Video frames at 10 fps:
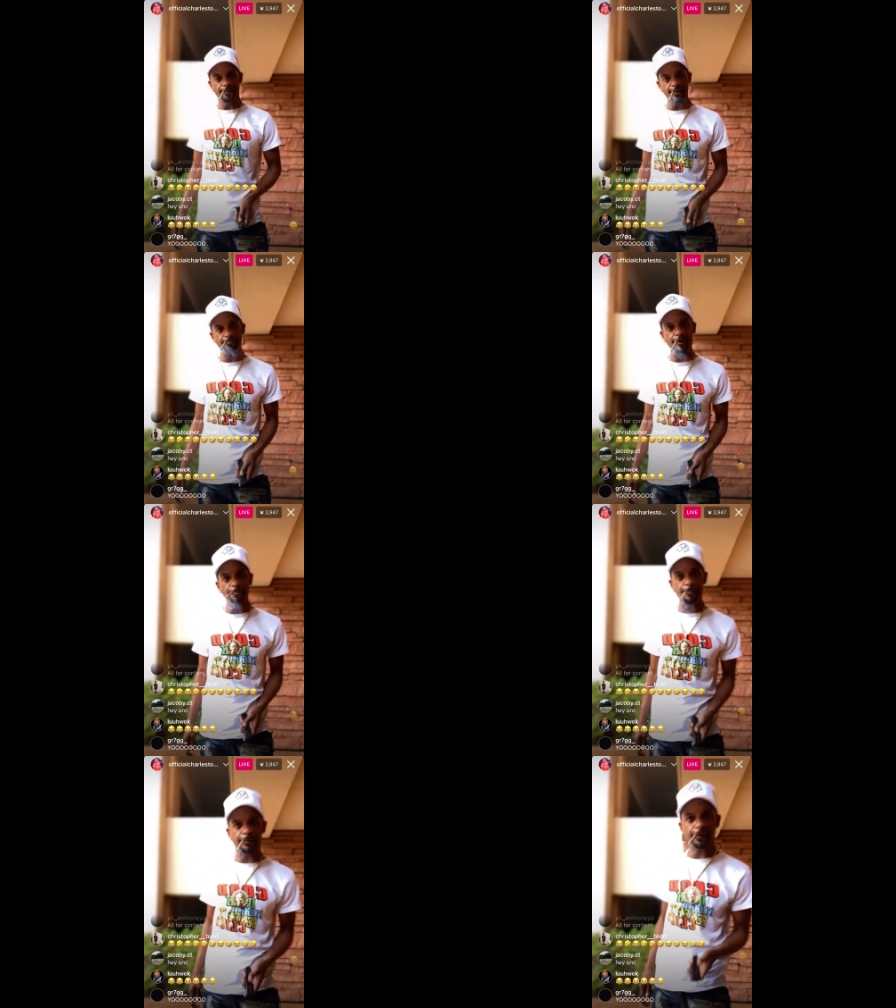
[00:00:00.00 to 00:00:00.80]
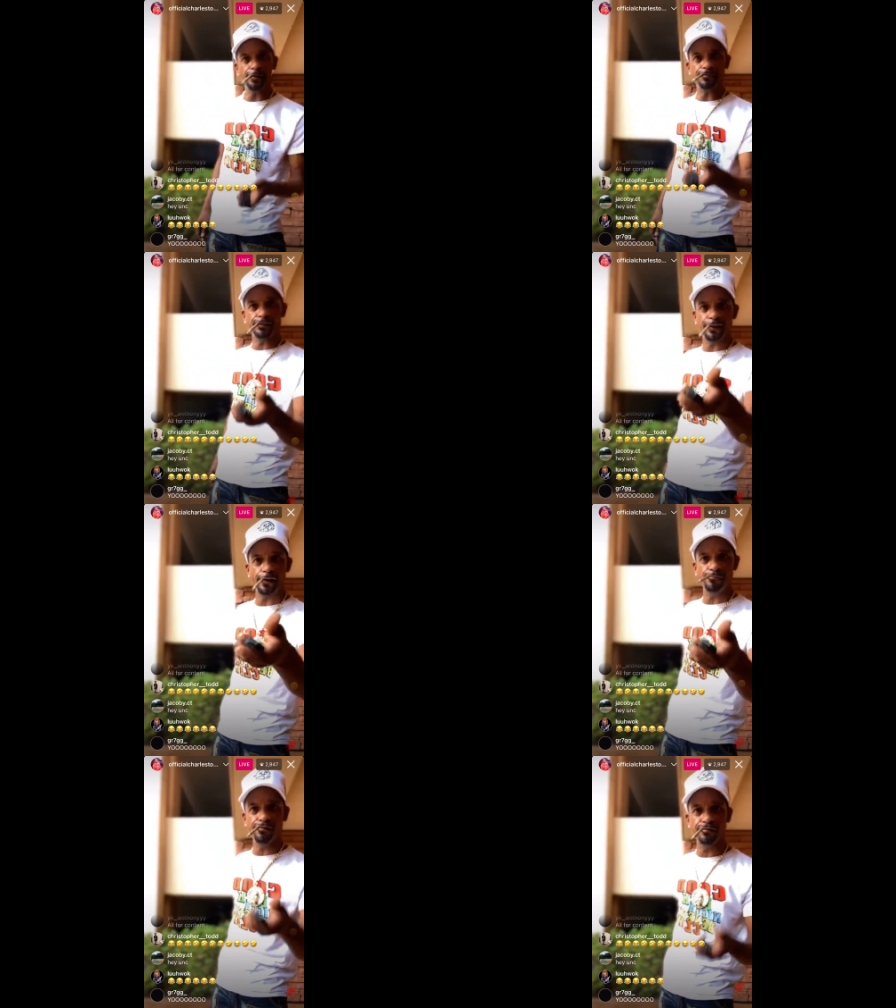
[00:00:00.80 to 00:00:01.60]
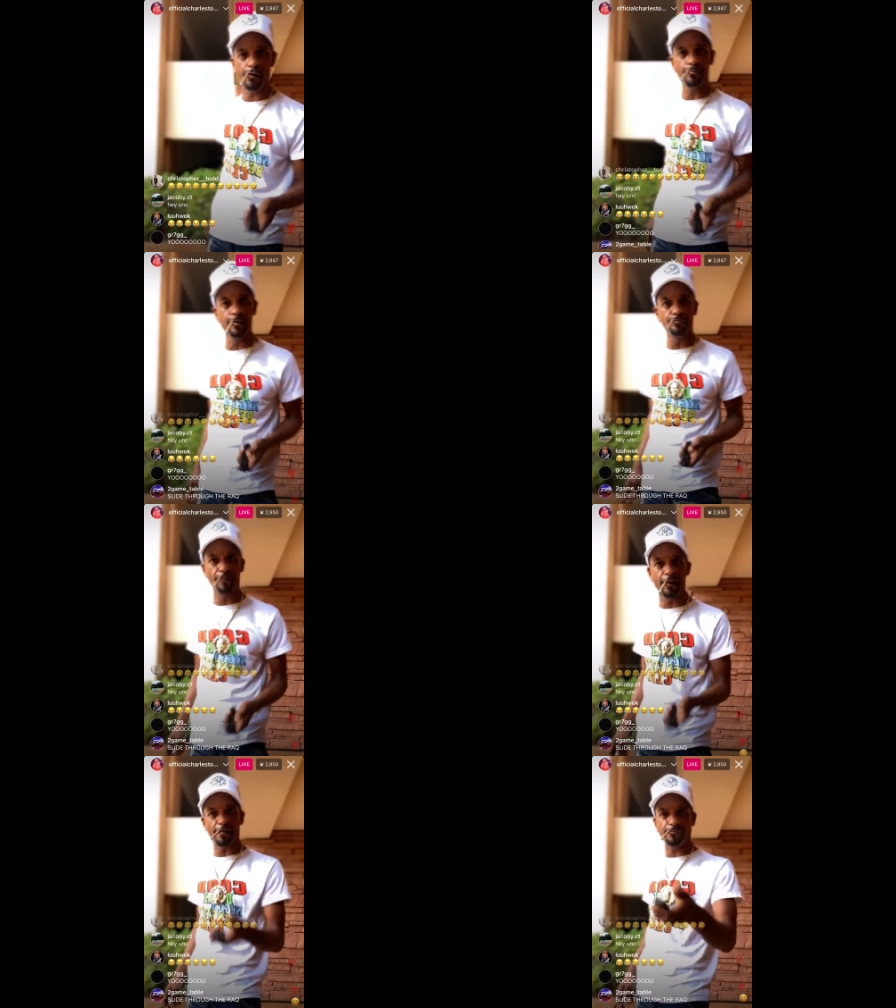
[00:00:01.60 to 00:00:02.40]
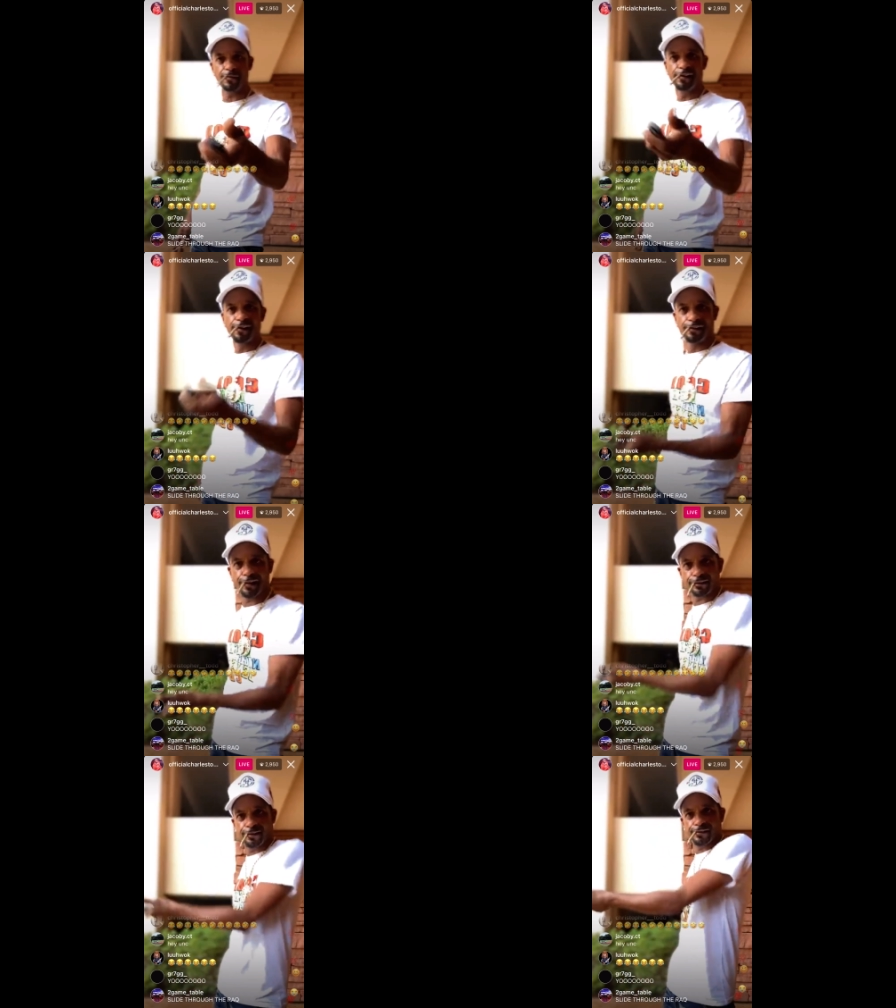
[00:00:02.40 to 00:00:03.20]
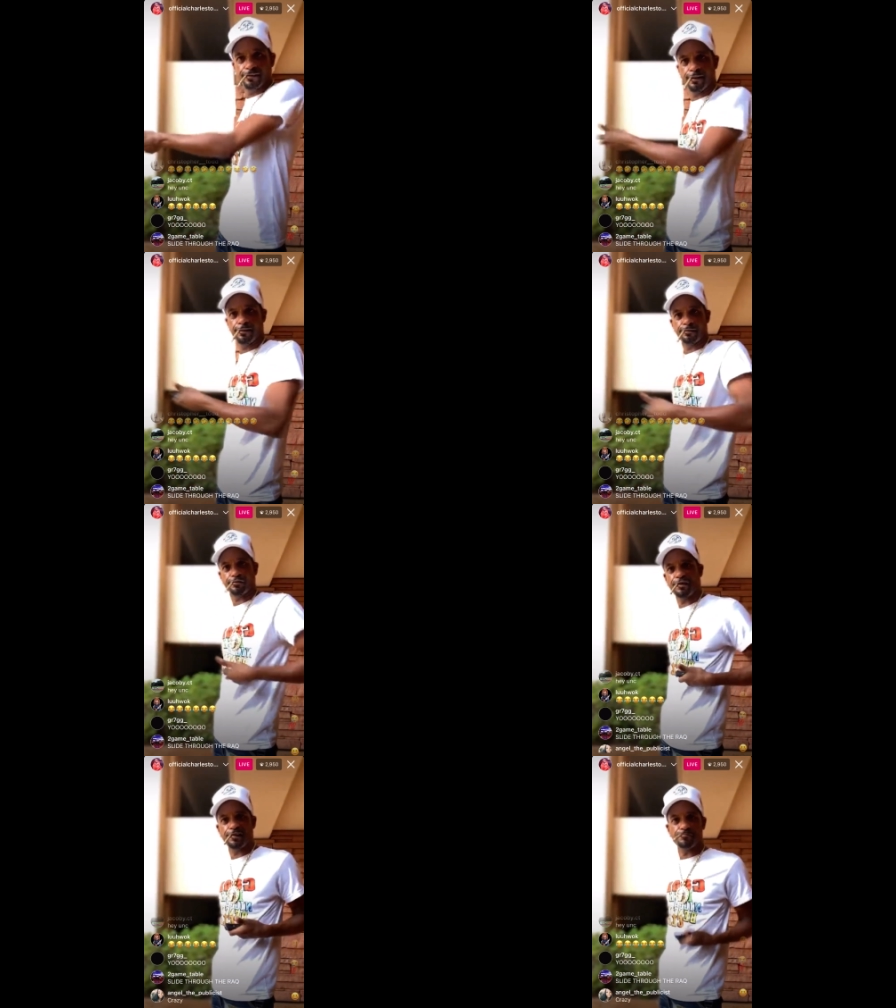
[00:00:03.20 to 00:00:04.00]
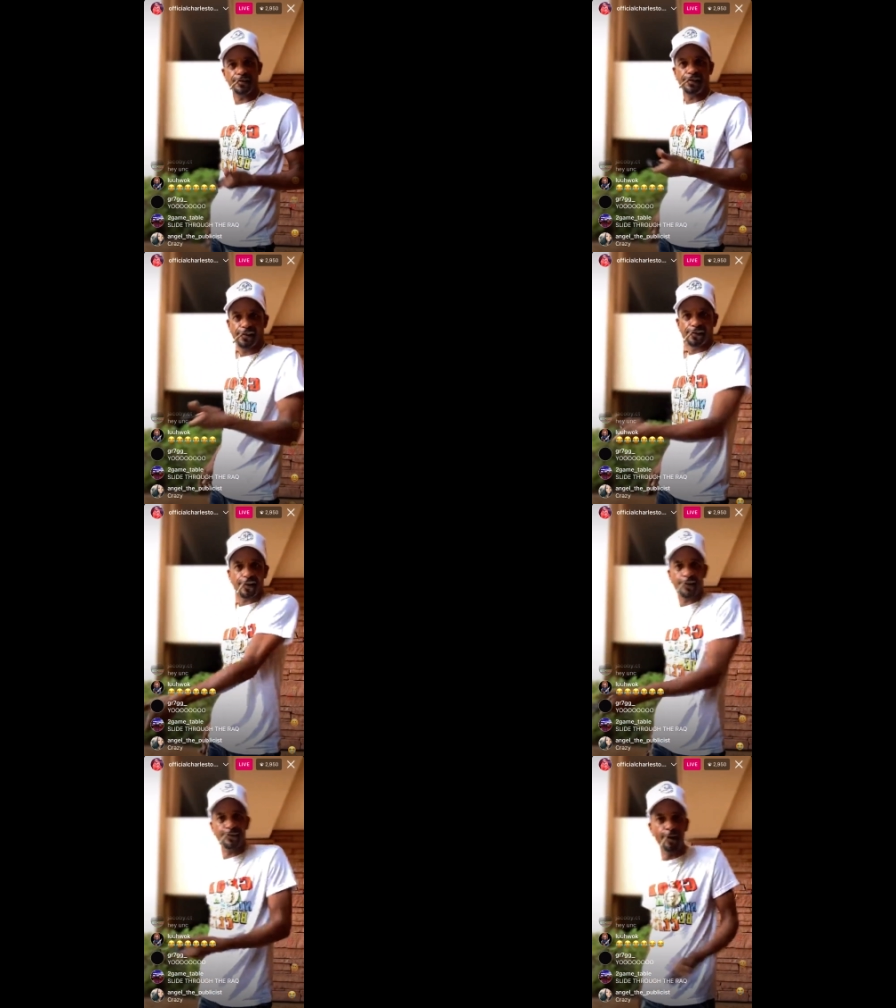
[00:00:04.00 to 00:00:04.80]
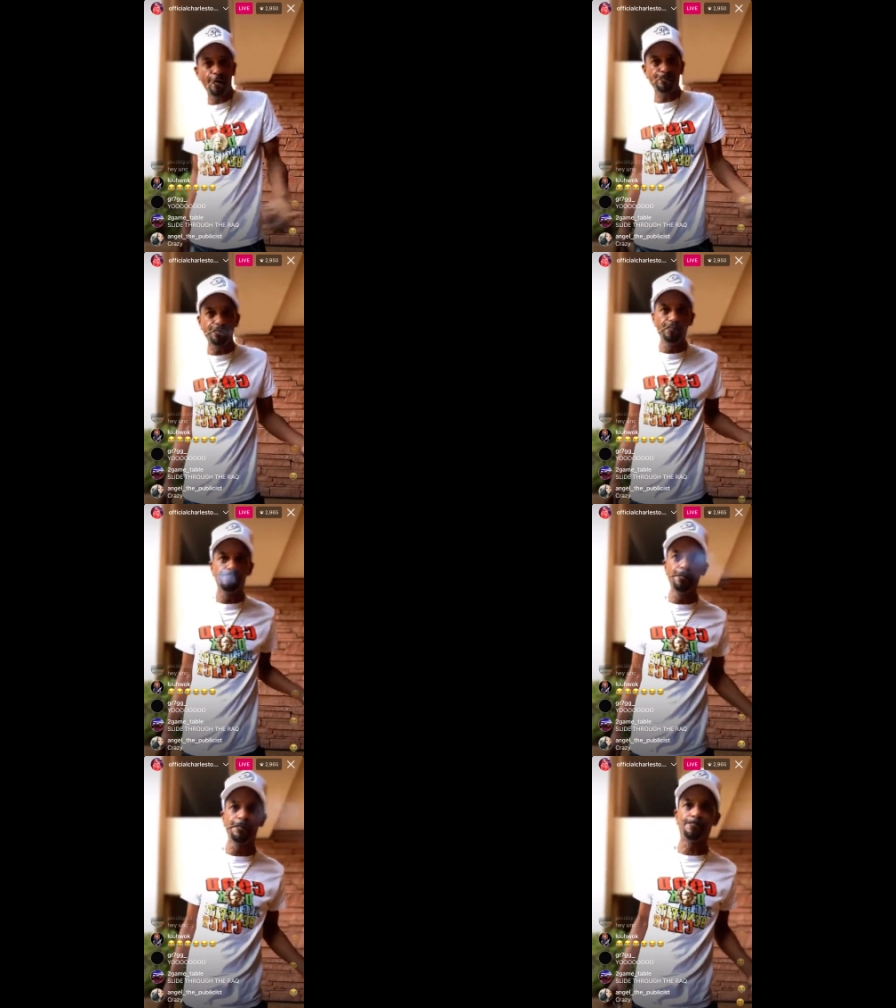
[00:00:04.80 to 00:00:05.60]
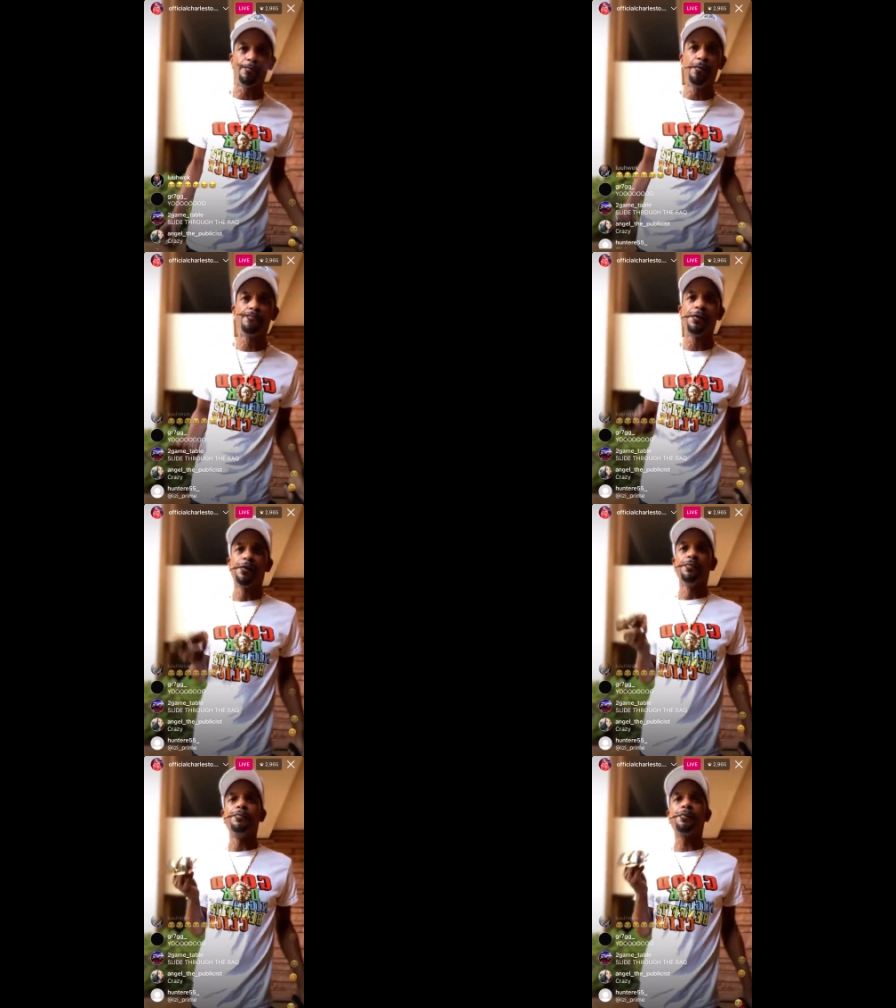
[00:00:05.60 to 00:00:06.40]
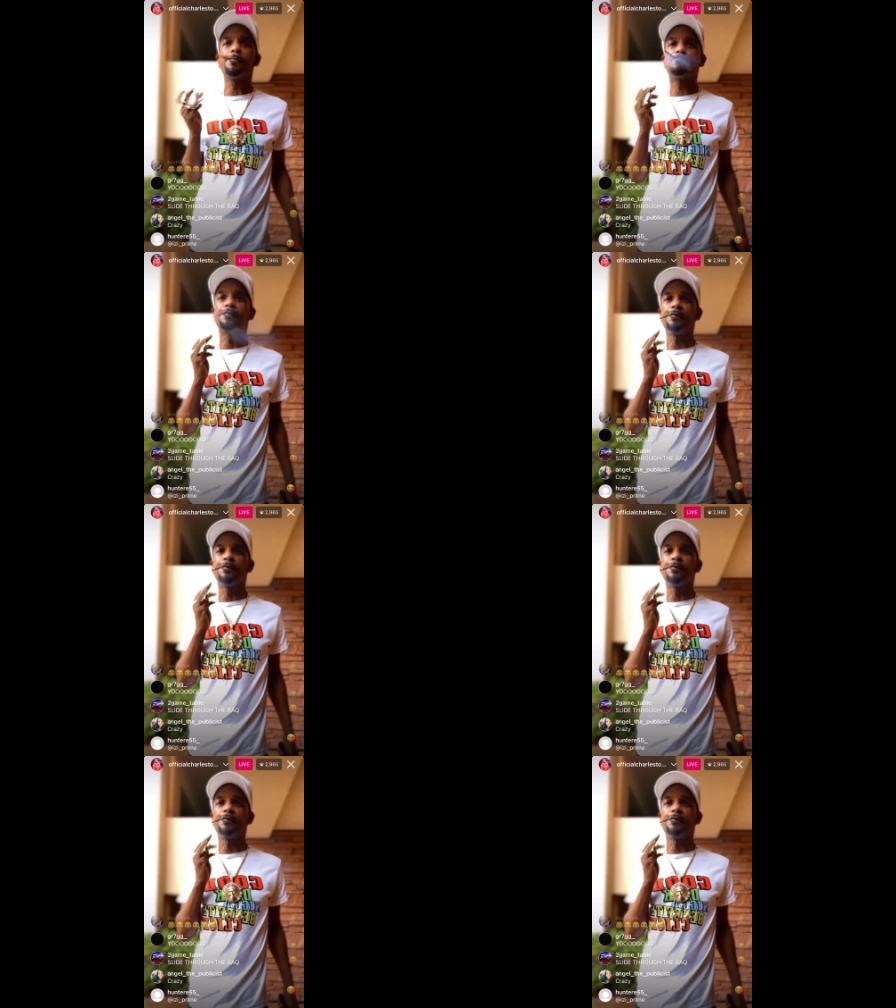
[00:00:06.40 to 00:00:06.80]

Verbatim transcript: Get me up here, keep the cameras on me, embarrass me, let this nigga treat me like y'all do rooted poop. Nigga,